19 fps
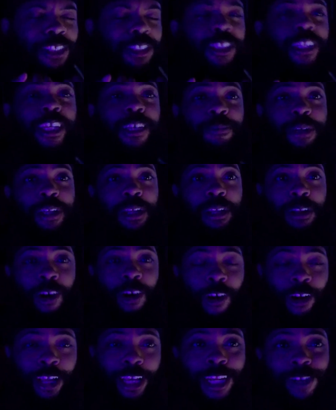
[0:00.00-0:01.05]
Just leave me
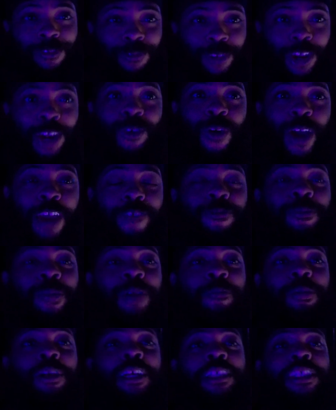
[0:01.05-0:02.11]
alone and get the fuck away from me,
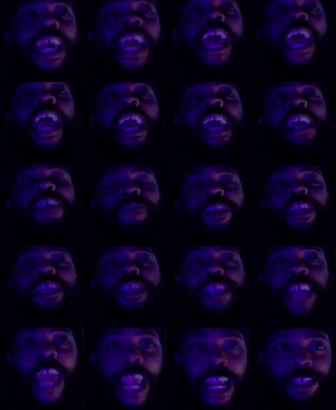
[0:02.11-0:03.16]
because if he
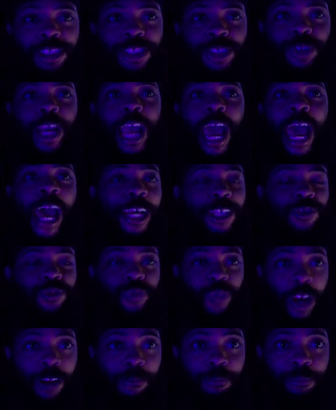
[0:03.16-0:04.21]
takes you guys
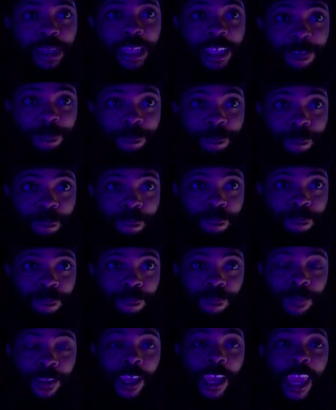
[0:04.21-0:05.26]
from me,
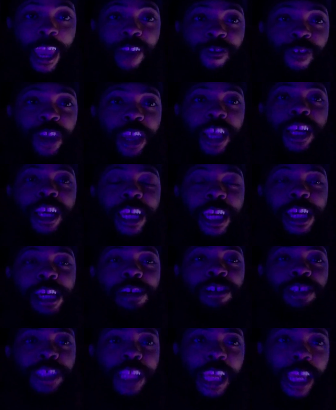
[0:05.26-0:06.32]
if he
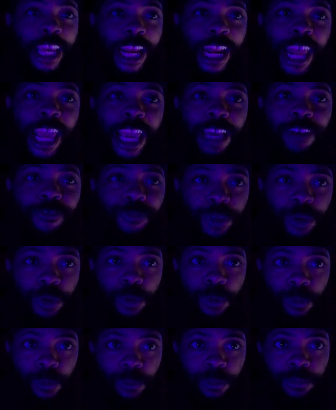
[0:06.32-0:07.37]
kills any of
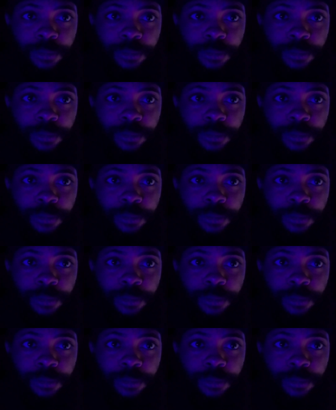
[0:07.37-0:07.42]
you,